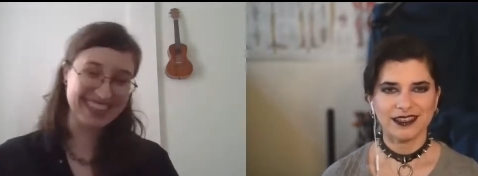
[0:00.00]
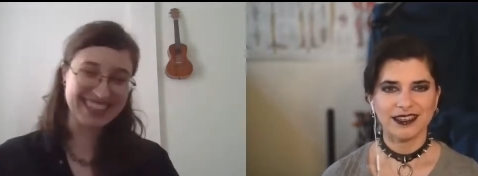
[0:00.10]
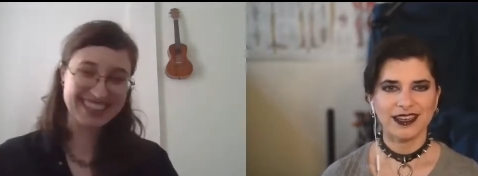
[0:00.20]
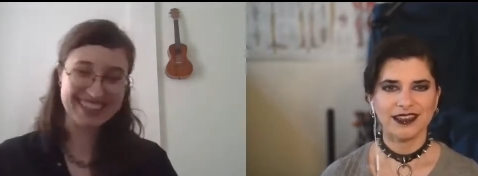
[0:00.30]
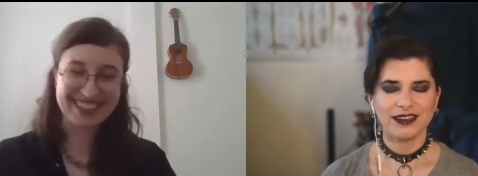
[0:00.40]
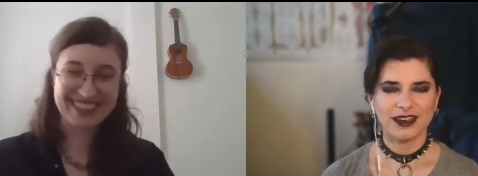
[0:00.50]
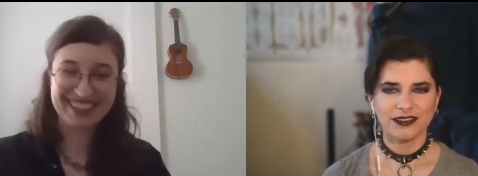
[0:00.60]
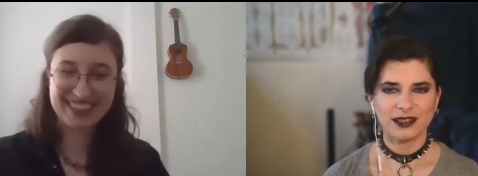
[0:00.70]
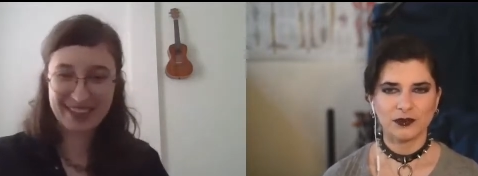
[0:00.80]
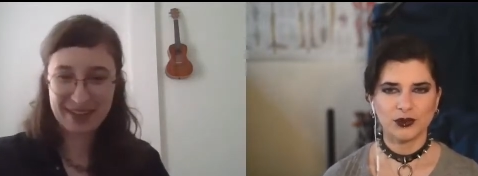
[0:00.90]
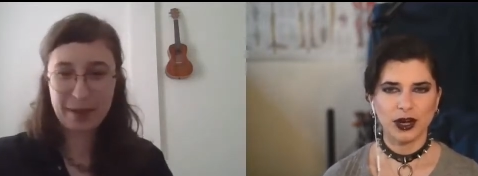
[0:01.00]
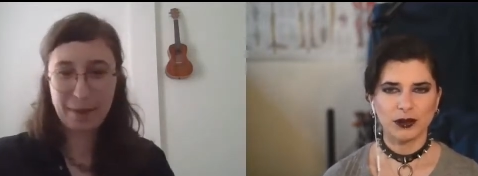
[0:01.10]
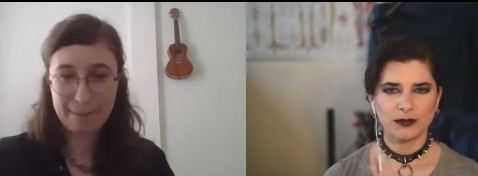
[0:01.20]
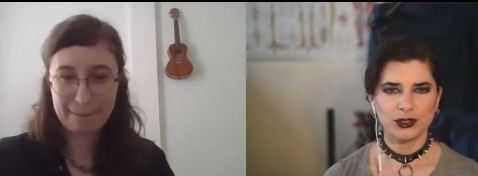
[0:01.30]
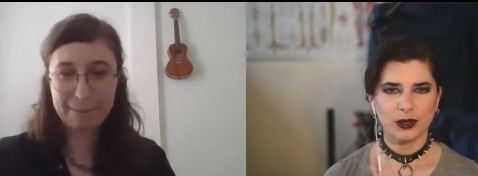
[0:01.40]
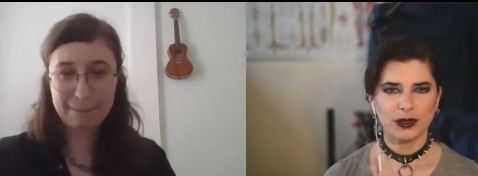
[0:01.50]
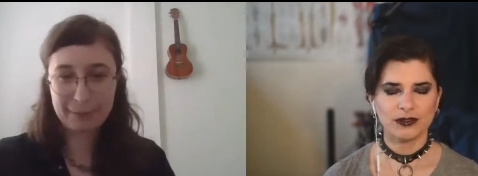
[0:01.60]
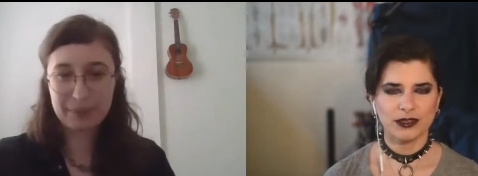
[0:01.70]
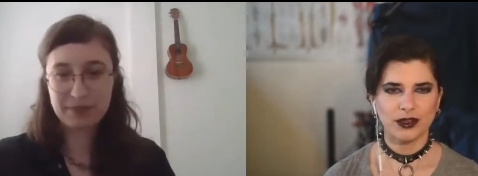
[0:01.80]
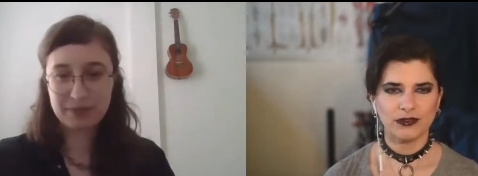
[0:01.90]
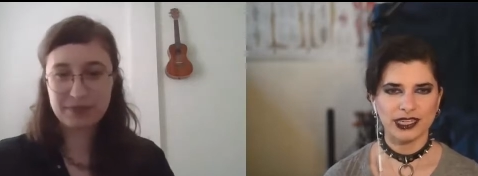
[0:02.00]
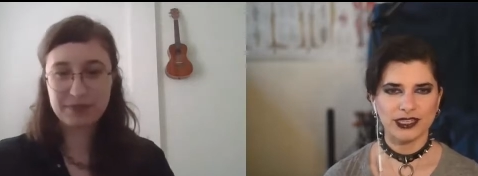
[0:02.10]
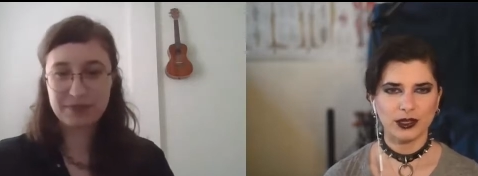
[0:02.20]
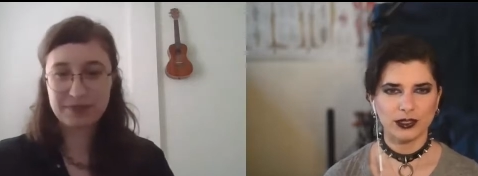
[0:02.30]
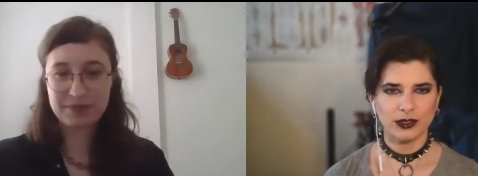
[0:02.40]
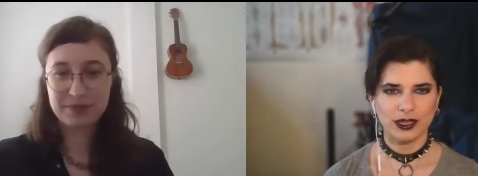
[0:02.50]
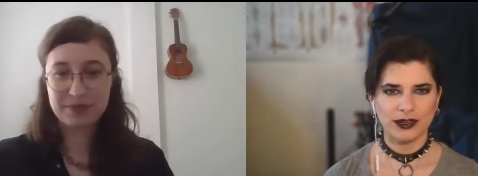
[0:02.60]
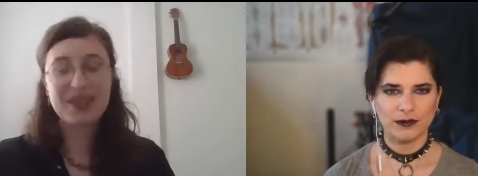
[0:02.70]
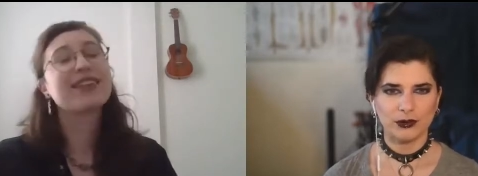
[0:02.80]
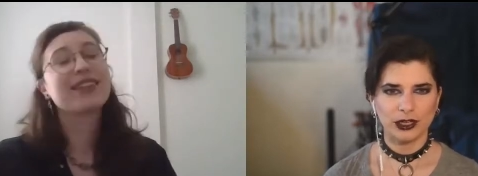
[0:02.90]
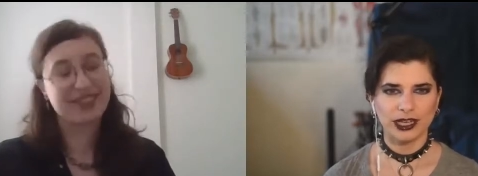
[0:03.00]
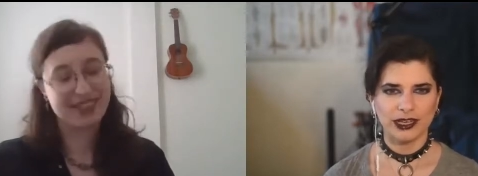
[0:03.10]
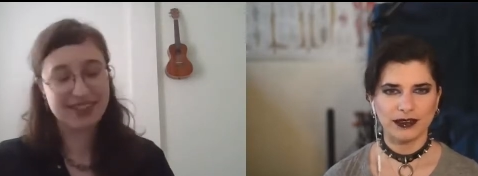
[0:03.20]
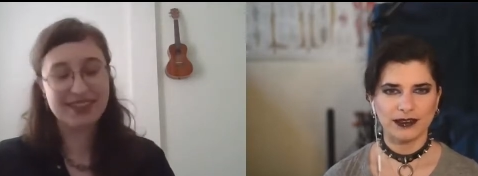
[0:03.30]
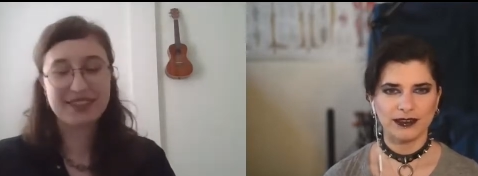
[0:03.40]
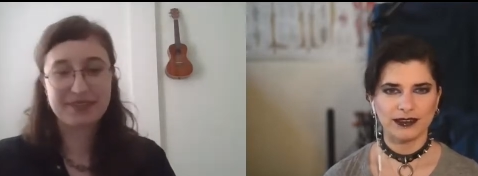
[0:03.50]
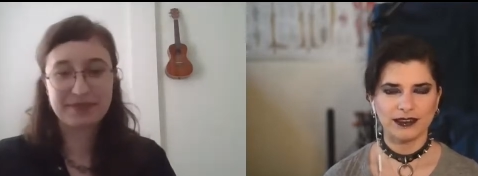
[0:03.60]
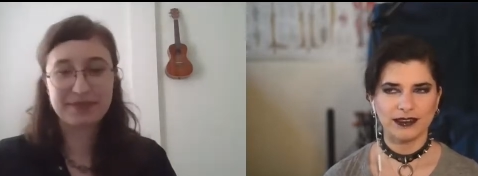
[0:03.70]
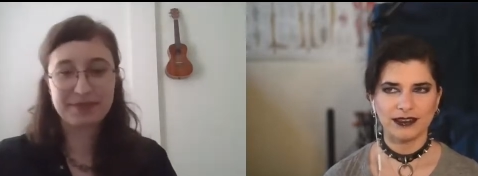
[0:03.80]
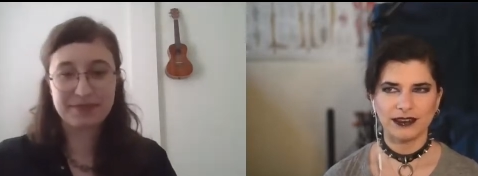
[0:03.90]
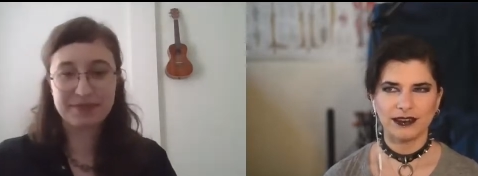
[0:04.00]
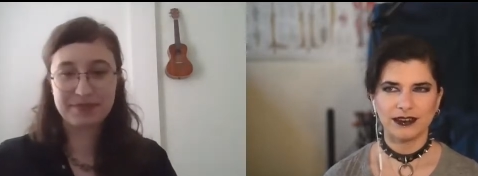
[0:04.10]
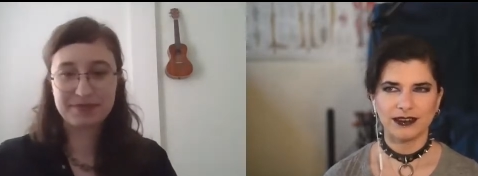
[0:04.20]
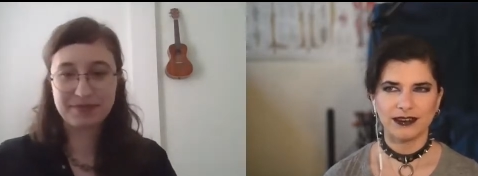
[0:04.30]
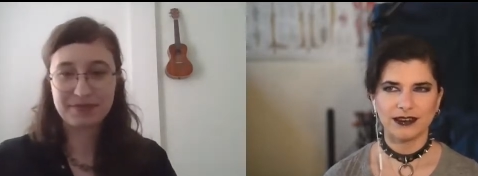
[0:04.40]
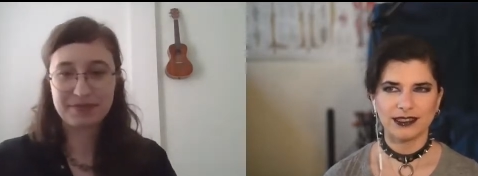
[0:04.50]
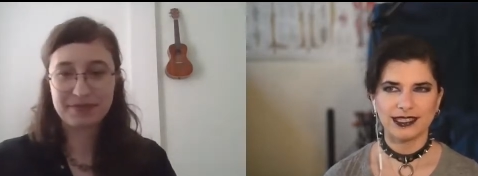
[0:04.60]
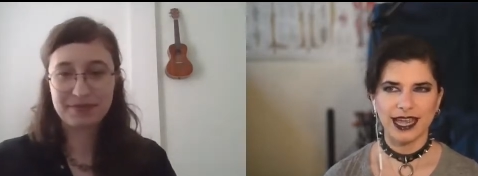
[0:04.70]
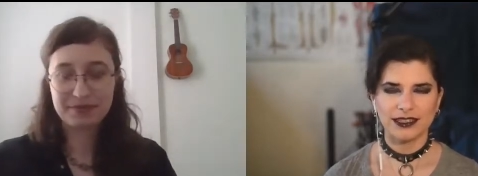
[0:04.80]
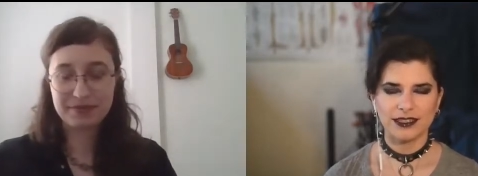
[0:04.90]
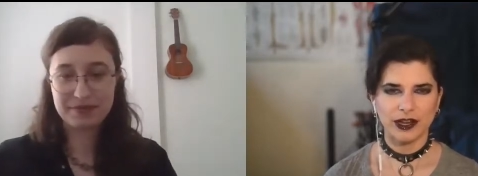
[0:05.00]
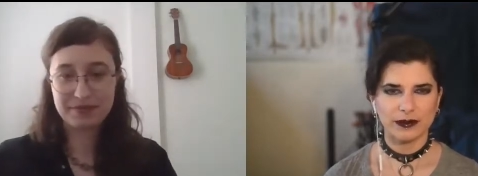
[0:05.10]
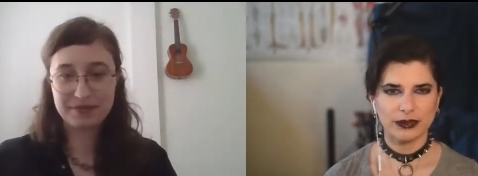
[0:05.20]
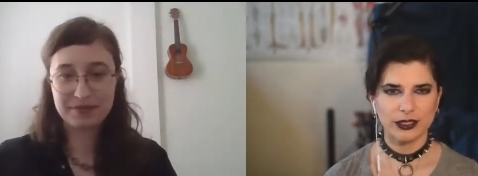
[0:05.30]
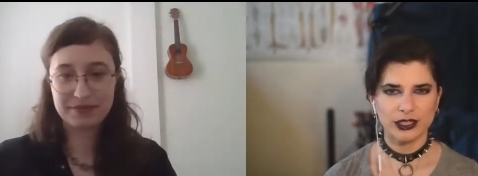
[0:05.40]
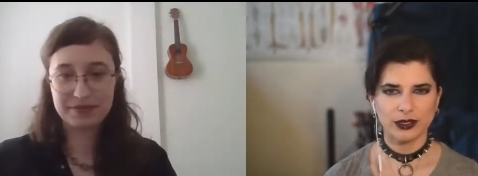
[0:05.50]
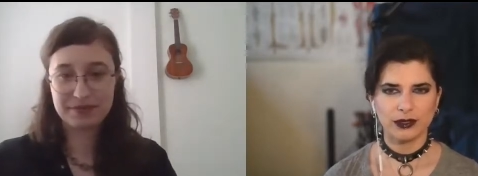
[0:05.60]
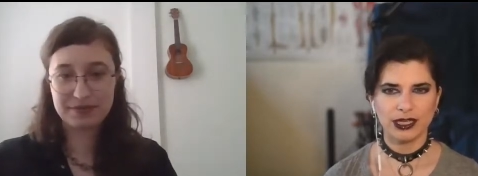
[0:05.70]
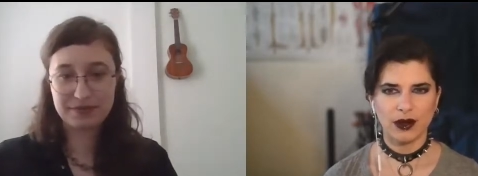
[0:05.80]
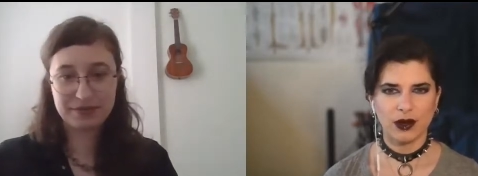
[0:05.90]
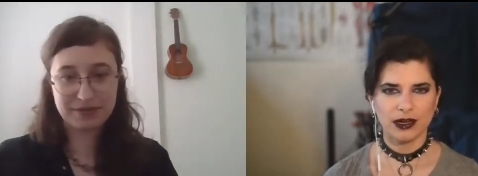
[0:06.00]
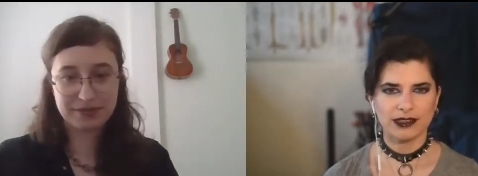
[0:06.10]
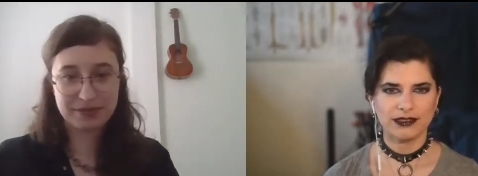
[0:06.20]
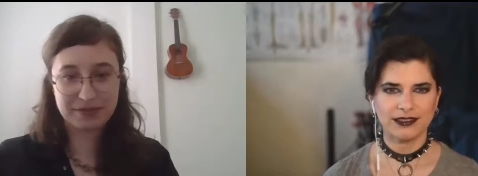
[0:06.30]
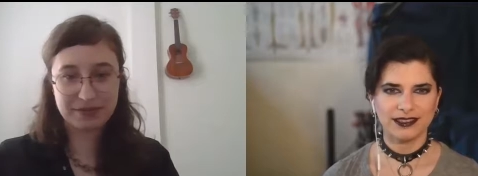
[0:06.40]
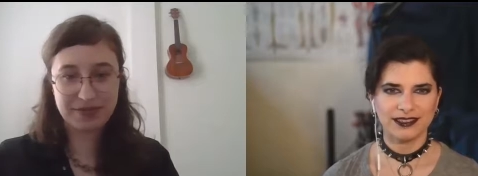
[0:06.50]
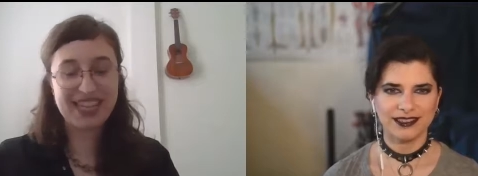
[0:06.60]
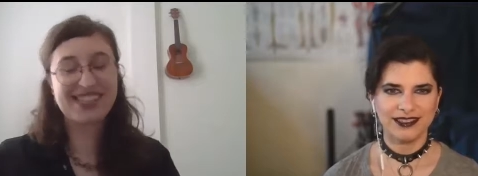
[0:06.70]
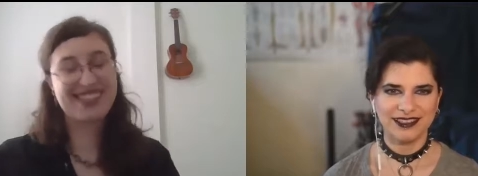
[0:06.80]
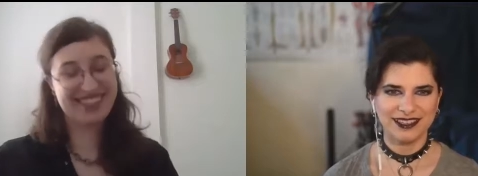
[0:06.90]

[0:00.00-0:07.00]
Speaker 1: yeah the constant problem sol- solving is also like a pretty uh satisfying pursuit in art yes